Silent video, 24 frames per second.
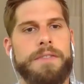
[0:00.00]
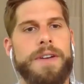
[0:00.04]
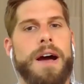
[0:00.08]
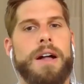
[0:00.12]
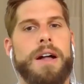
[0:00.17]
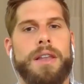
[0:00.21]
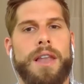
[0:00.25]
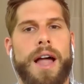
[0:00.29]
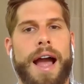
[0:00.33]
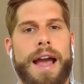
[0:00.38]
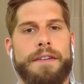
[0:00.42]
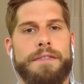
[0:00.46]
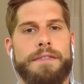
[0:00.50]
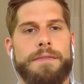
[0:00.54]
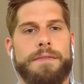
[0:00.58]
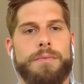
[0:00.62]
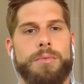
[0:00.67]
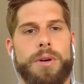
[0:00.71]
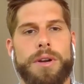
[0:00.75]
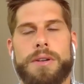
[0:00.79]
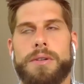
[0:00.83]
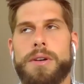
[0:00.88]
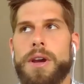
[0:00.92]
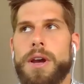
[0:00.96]
of our life.
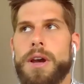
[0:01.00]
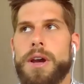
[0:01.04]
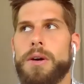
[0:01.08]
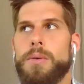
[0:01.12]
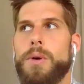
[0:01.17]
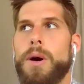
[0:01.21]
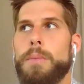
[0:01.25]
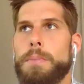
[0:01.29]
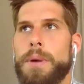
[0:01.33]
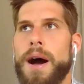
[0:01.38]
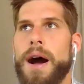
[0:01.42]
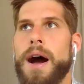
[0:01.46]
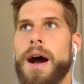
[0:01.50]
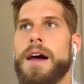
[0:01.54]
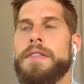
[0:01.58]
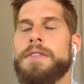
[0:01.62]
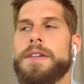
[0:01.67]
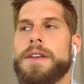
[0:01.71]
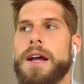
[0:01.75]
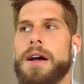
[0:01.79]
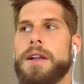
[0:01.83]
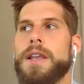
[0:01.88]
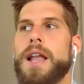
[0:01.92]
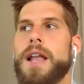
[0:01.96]
What, what path
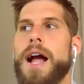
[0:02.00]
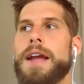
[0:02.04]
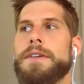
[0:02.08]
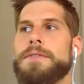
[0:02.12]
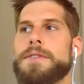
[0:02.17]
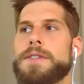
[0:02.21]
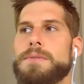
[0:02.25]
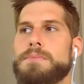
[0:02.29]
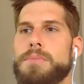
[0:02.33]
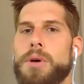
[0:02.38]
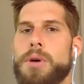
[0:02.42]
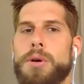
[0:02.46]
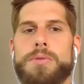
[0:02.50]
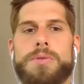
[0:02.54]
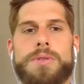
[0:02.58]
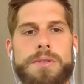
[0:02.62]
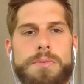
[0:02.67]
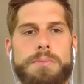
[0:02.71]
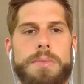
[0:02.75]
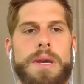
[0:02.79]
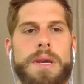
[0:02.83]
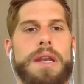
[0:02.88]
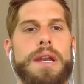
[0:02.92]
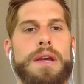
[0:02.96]
in our life is
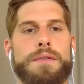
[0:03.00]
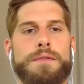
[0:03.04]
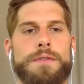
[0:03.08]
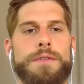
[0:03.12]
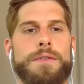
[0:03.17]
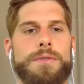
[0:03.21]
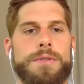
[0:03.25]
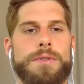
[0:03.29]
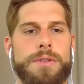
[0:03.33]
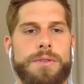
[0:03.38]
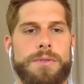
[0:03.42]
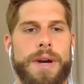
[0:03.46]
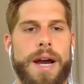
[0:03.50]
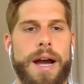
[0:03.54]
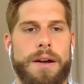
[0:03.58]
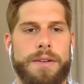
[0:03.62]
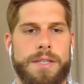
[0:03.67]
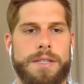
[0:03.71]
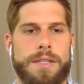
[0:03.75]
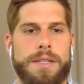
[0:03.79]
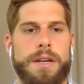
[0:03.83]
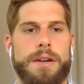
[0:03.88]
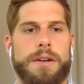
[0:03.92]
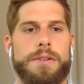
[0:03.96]
most meaningful to
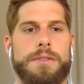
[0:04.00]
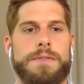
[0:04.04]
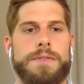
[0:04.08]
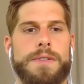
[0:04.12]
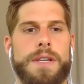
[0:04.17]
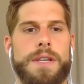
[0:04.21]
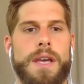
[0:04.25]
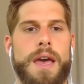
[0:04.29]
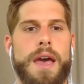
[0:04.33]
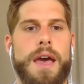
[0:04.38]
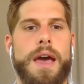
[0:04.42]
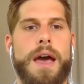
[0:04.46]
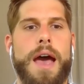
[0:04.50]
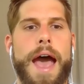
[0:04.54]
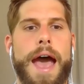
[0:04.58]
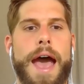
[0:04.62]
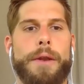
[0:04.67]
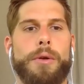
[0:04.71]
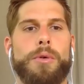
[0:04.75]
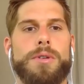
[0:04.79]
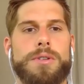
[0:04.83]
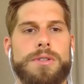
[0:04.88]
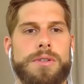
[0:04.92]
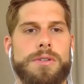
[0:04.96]
ourselves
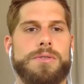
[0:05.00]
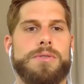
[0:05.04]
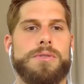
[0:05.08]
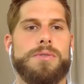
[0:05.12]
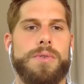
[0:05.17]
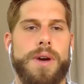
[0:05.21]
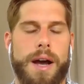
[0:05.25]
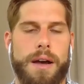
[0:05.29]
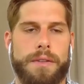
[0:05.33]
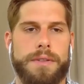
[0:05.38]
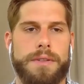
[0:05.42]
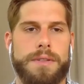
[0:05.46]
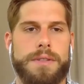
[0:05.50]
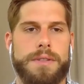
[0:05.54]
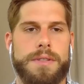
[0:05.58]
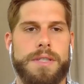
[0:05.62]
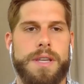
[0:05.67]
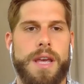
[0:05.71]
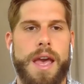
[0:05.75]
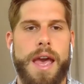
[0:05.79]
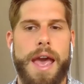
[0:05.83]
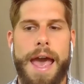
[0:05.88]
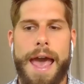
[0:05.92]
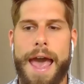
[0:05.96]
and also to
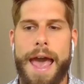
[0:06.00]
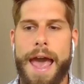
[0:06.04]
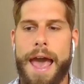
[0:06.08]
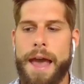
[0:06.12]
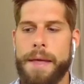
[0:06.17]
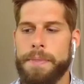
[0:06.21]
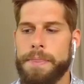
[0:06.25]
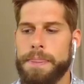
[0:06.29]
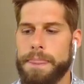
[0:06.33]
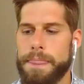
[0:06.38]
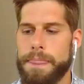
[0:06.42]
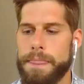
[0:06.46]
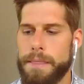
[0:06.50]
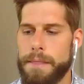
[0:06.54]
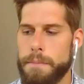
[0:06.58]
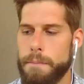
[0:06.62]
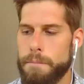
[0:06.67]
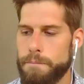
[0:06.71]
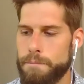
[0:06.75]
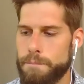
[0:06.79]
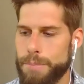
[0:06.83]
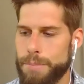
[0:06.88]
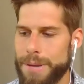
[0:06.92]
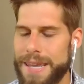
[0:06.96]
others? and
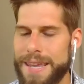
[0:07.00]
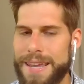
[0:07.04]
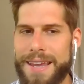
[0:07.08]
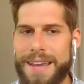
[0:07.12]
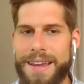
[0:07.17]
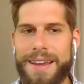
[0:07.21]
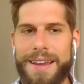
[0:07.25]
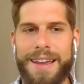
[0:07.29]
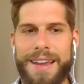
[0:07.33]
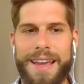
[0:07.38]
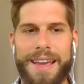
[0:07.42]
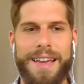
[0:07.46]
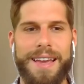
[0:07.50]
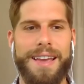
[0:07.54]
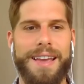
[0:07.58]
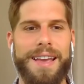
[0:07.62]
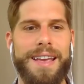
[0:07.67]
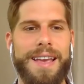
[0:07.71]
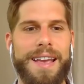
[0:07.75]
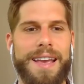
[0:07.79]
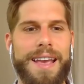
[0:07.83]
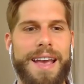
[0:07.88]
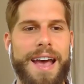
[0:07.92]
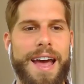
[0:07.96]
being
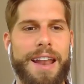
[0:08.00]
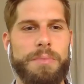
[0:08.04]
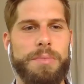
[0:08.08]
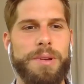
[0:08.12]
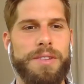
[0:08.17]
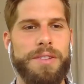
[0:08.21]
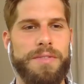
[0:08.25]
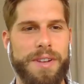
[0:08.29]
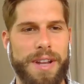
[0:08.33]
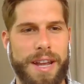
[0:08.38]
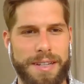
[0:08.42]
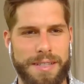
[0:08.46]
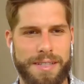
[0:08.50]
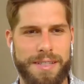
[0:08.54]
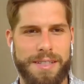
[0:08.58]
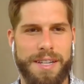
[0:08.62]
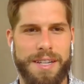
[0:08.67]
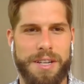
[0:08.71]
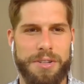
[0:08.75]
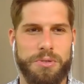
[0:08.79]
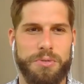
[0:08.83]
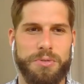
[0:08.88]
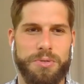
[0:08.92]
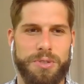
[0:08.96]
at a bit of an
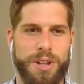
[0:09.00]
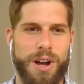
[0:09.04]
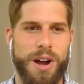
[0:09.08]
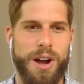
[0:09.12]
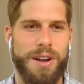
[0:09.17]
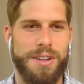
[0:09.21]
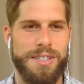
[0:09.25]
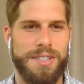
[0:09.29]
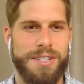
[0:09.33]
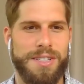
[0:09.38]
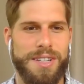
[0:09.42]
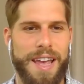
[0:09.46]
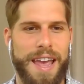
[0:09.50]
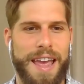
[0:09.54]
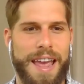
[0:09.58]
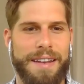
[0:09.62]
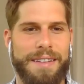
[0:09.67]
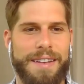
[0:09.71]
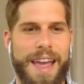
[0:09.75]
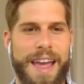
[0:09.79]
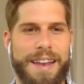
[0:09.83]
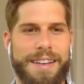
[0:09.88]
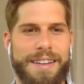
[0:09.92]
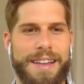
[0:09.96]
existential loss
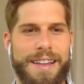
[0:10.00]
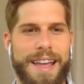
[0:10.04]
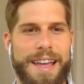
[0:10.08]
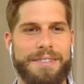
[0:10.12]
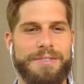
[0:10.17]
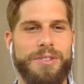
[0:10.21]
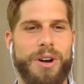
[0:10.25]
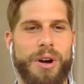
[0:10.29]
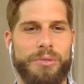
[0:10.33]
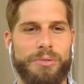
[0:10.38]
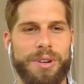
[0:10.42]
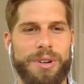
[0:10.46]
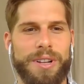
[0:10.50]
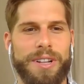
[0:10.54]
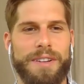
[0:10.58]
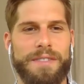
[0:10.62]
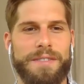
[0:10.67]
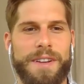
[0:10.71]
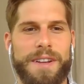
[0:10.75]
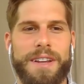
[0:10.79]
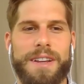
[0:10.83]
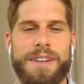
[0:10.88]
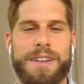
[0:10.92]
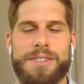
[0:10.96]
and, and not really
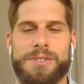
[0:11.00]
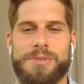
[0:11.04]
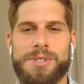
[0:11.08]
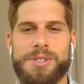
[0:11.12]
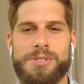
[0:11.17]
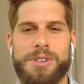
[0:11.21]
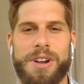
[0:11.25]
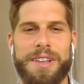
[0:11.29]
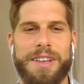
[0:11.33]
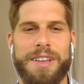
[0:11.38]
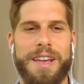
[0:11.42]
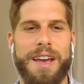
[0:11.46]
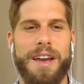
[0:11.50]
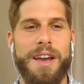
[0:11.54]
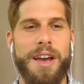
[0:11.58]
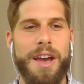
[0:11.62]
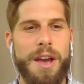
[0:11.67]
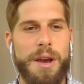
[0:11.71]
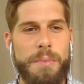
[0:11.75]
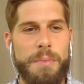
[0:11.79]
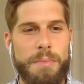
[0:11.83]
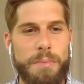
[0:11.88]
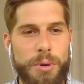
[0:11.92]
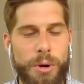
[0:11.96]
fitting into Australia
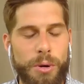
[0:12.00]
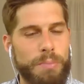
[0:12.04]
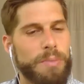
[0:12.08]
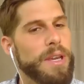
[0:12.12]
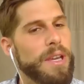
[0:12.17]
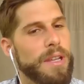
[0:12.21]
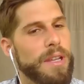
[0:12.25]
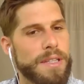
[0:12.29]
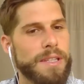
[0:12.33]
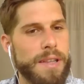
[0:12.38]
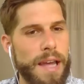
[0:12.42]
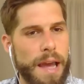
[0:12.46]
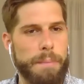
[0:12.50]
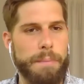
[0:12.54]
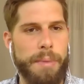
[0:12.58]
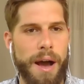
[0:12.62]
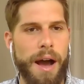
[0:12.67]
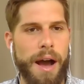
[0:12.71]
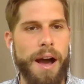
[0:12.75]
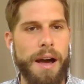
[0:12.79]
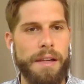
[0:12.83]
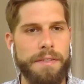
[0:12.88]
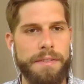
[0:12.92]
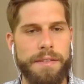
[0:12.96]
put me into that
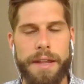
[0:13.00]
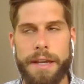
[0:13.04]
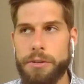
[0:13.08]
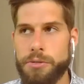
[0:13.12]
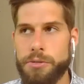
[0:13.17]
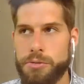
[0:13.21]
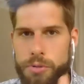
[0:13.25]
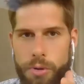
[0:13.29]
path, like